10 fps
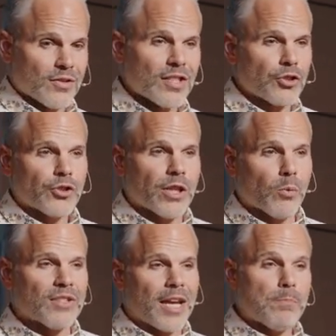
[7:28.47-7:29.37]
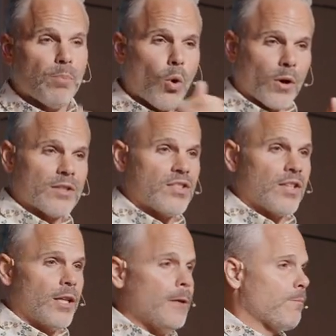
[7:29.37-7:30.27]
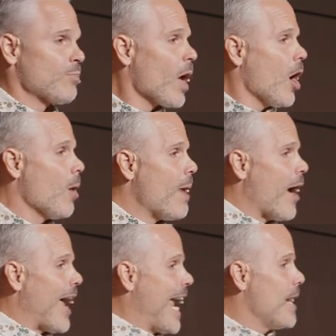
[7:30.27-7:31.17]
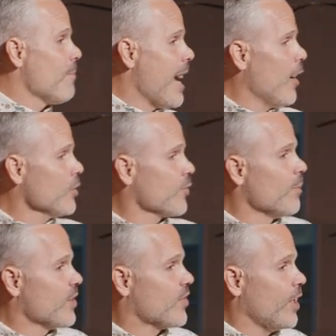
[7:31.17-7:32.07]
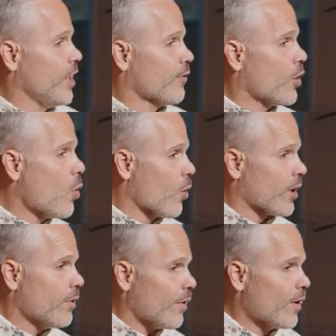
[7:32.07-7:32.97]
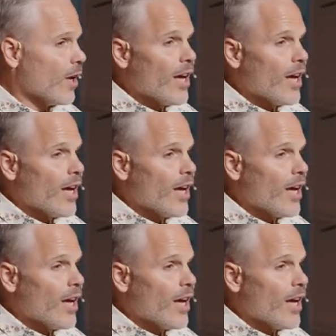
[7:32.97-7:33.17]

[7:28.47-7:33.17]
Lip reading: Centria was a port city about 8 miles from the city of Corinth.